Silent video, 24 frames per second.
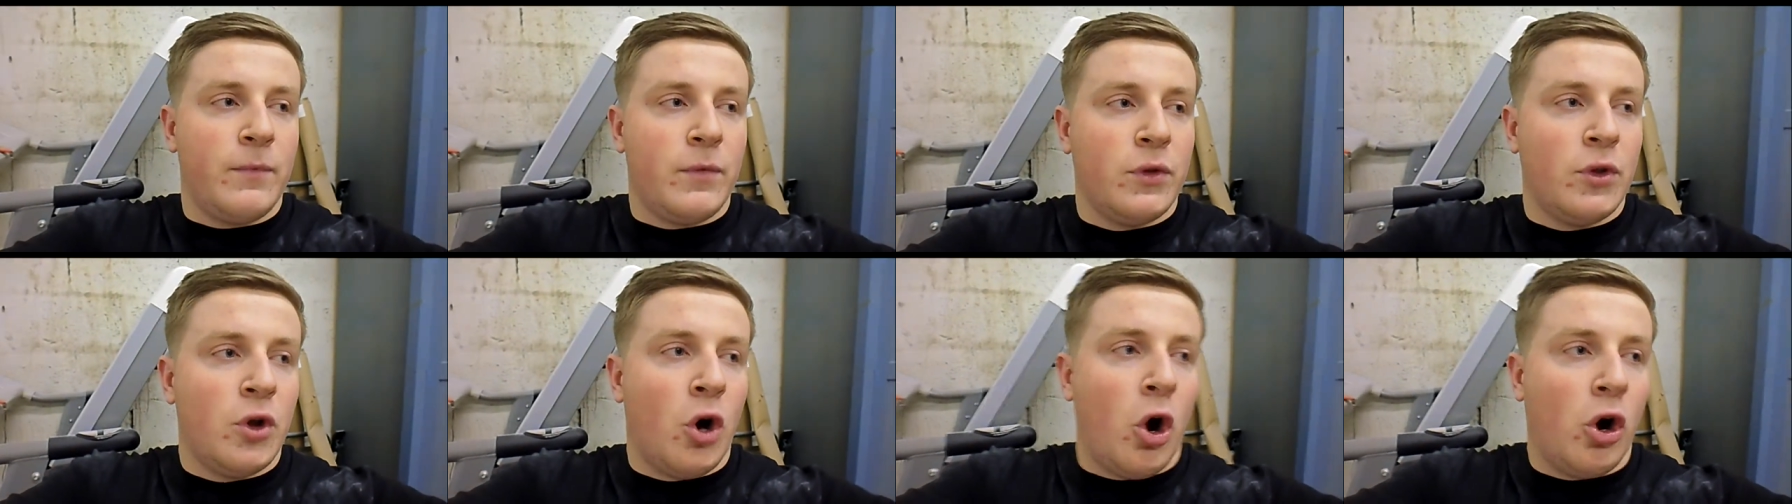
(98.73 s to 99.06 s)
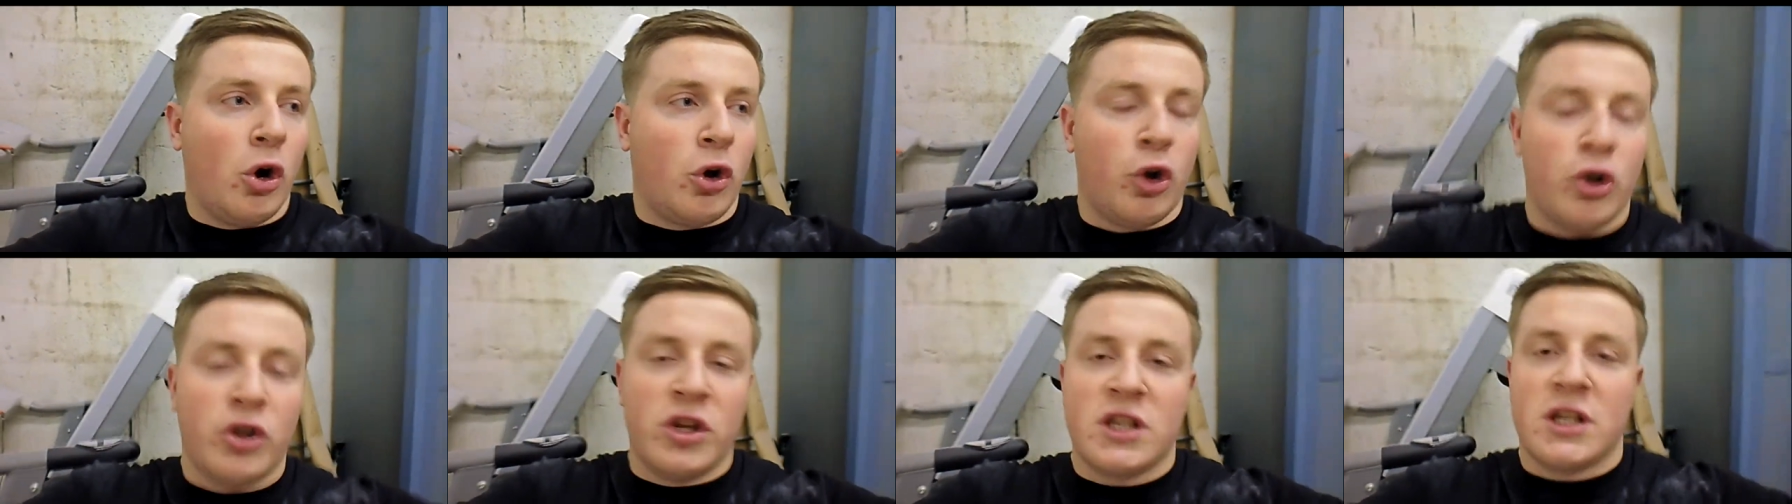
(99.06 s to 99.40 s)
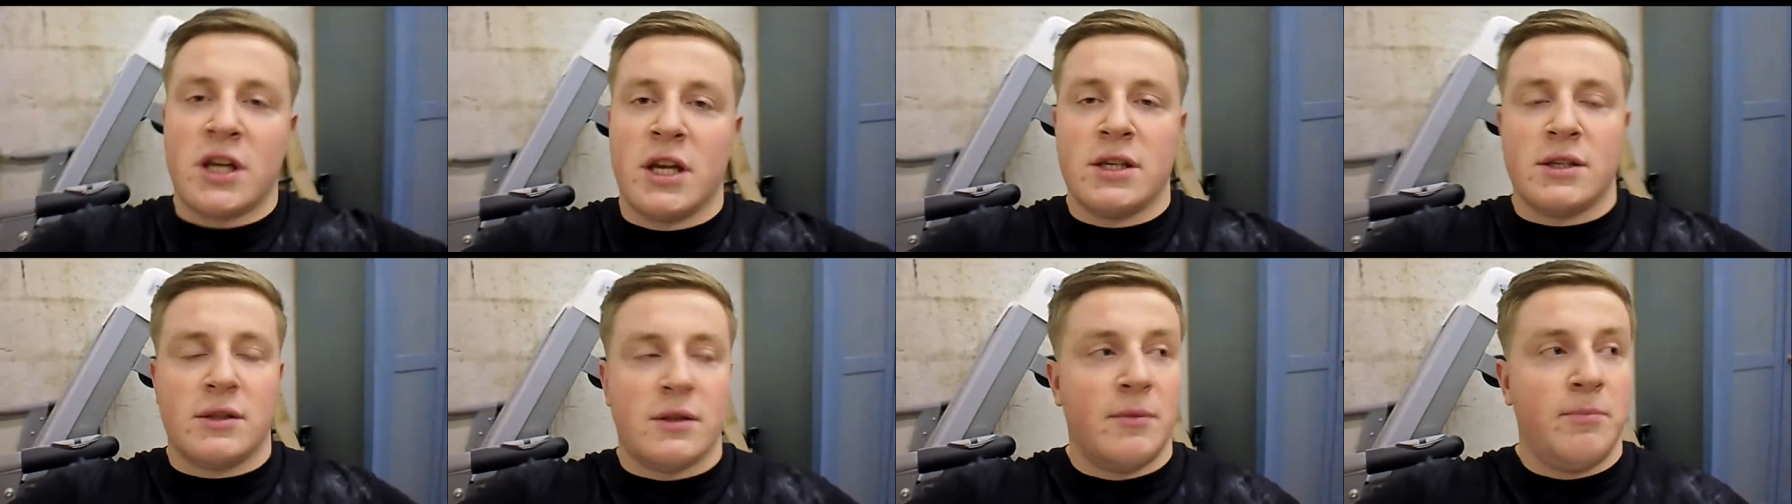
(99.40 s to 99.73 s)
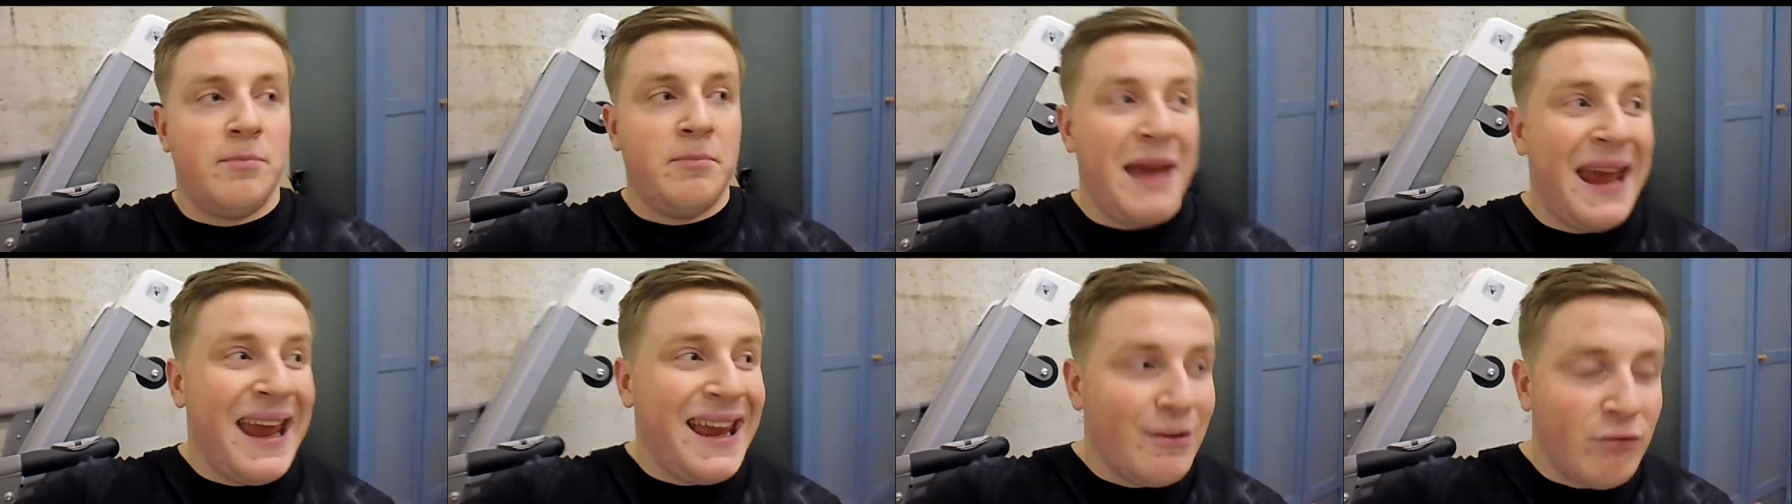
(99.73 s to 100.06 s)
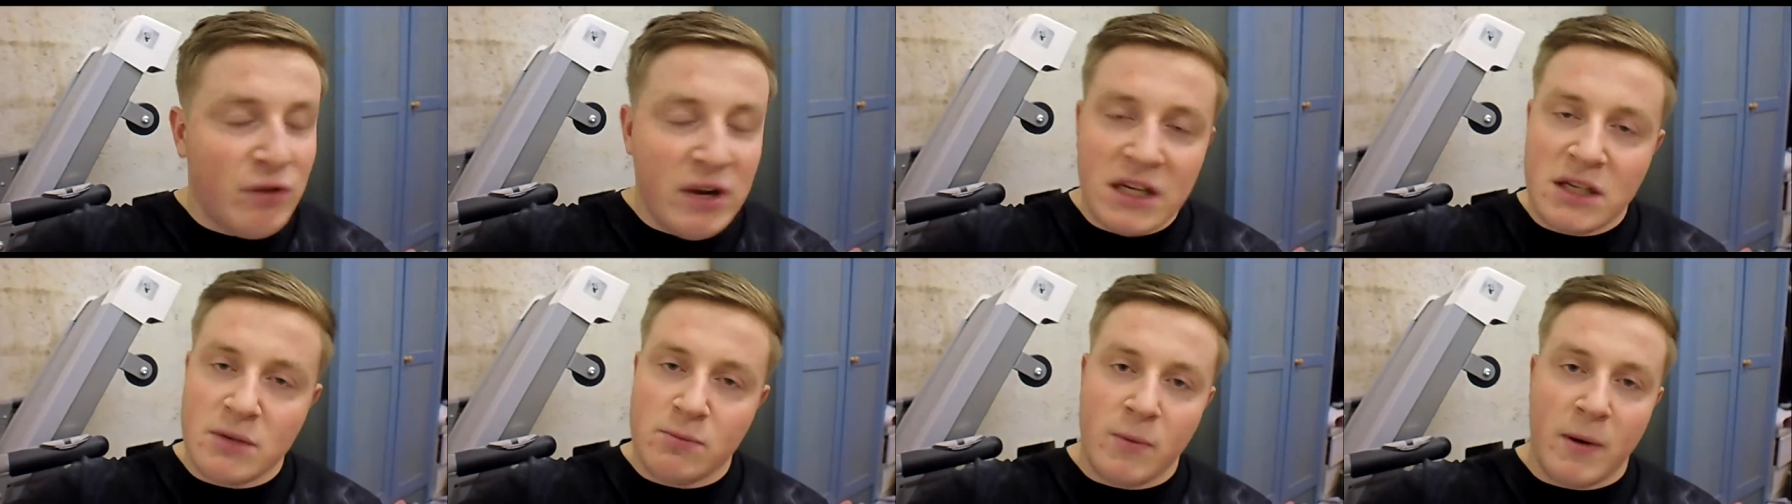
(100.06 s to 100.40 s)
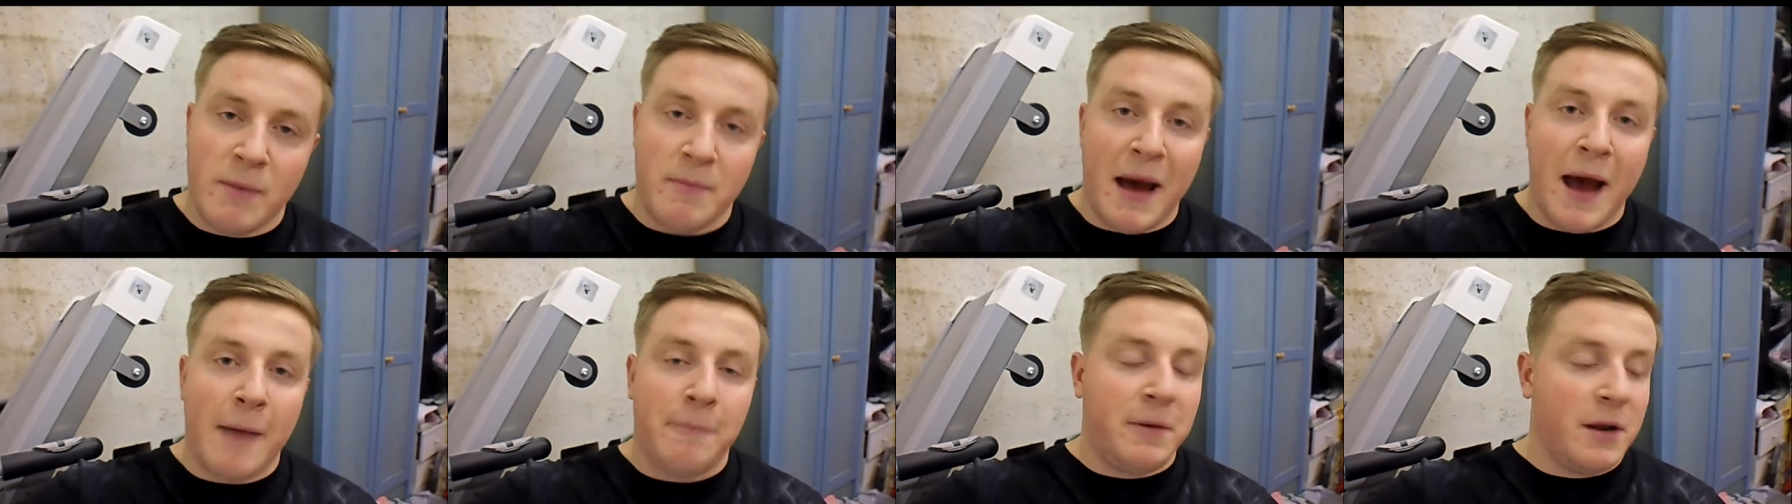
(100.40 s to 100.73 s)
not good is because the main reason,
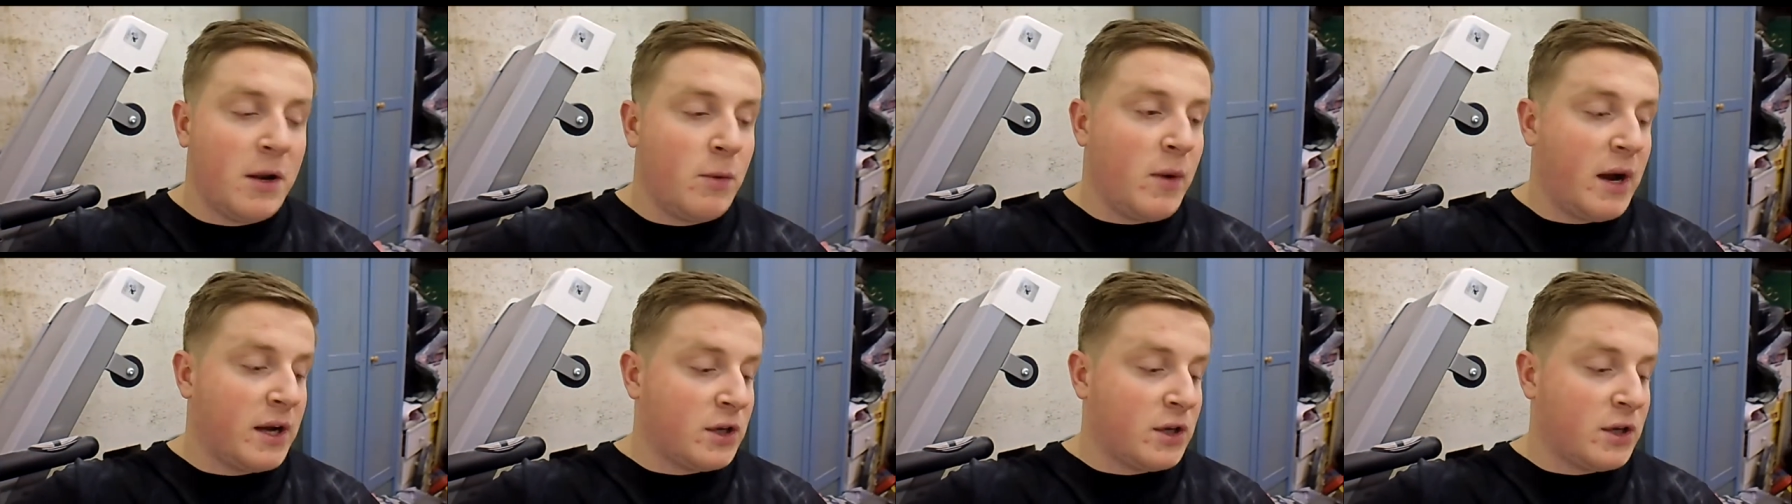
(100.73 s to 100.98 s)
in my opinion,